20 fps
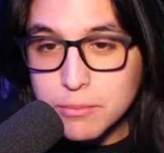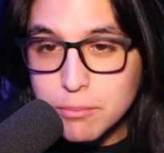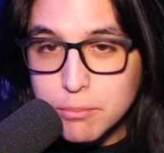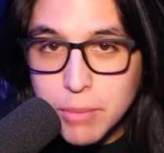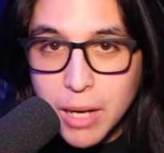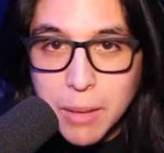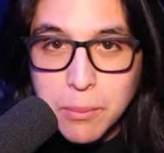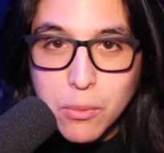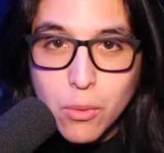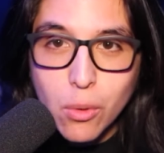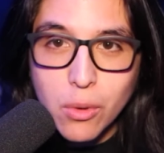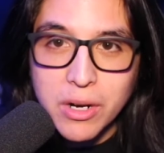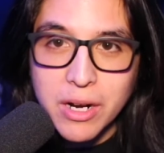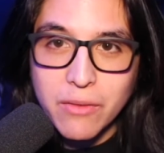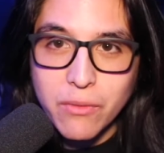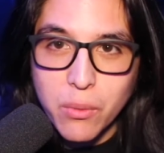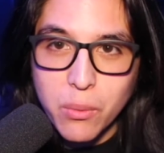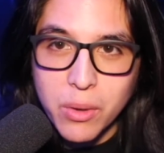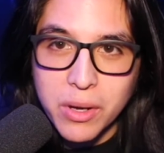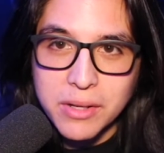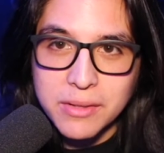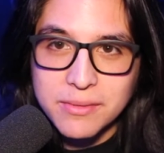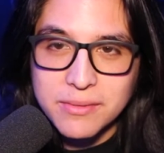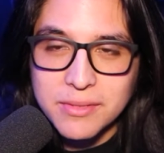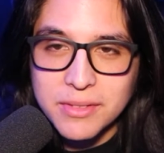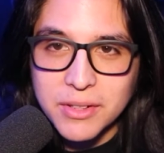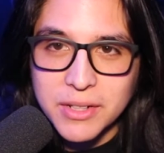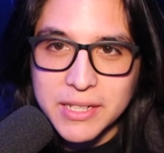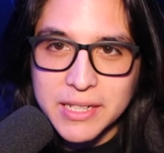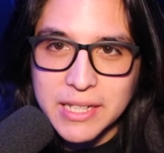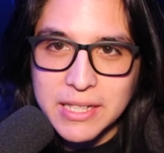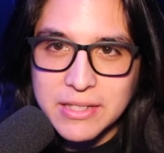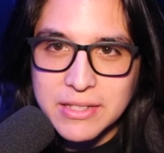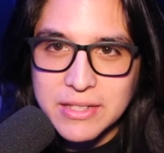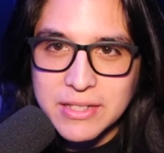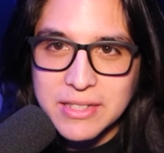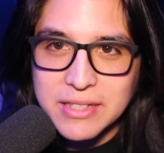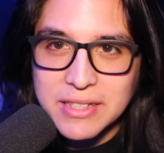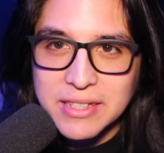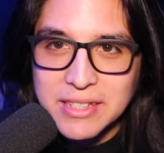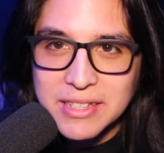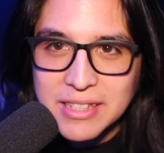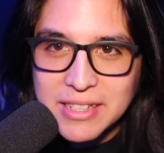Popcorn, everyone. Look at this.